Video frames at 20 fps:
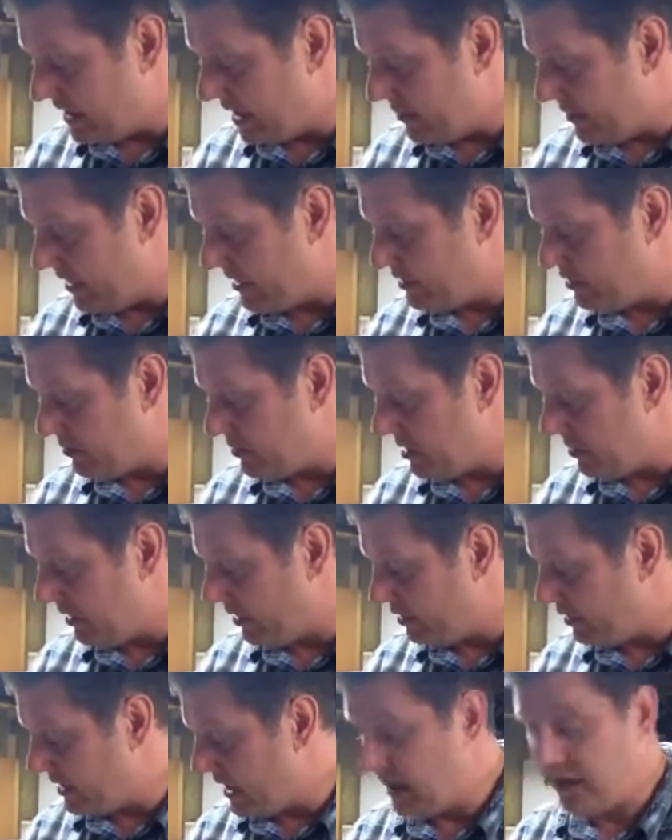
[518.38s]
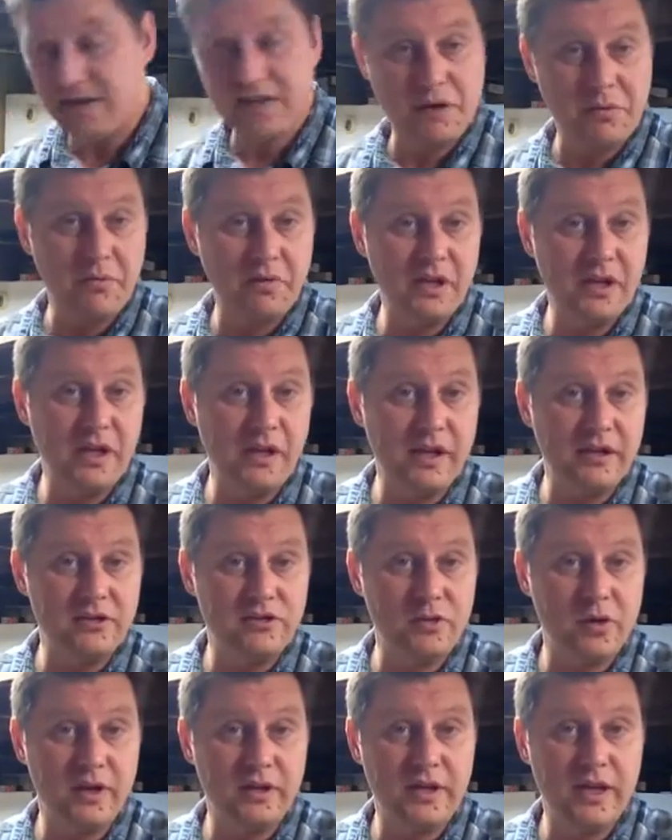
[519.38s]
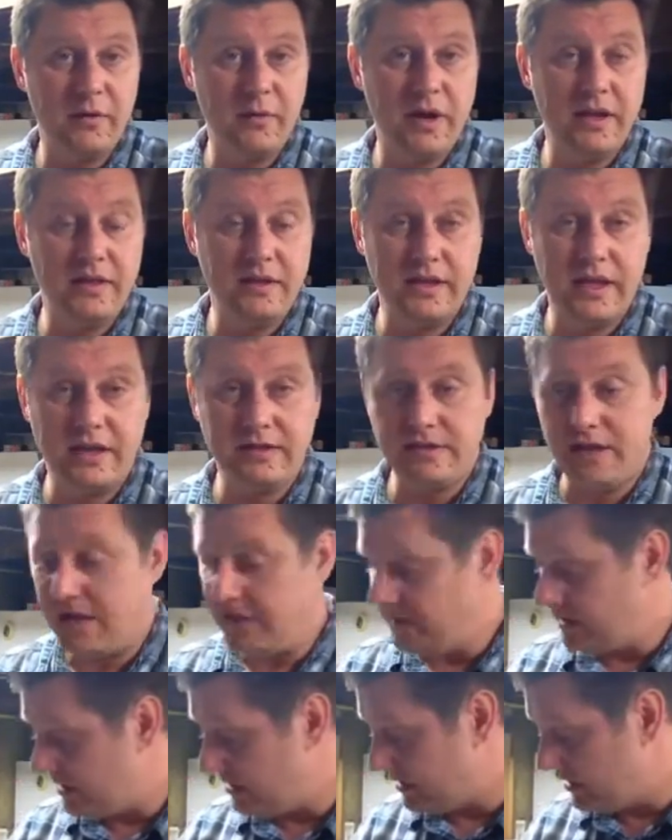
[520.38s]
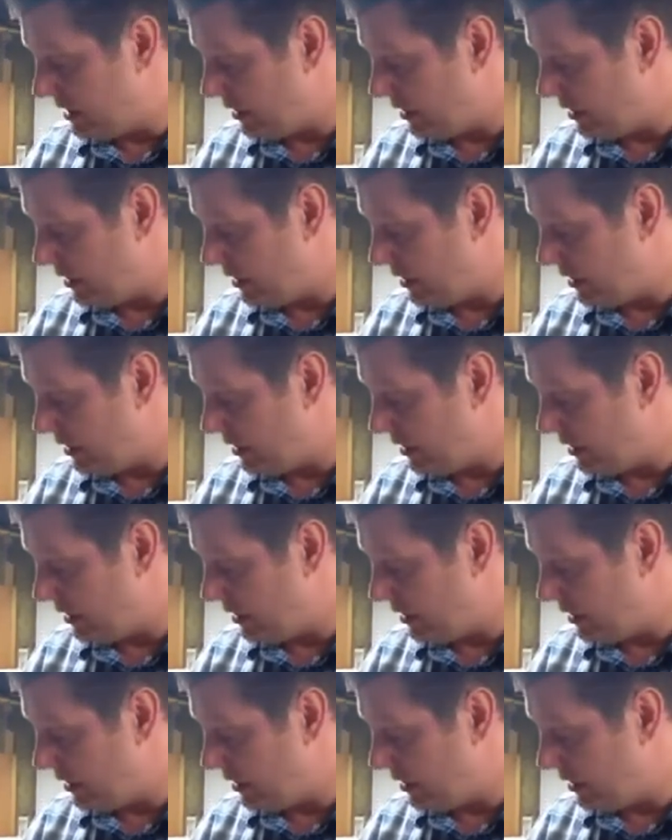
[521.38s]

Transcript: 10 minutes. So maybe I'll do that, because I really enjoyed that way that tasted.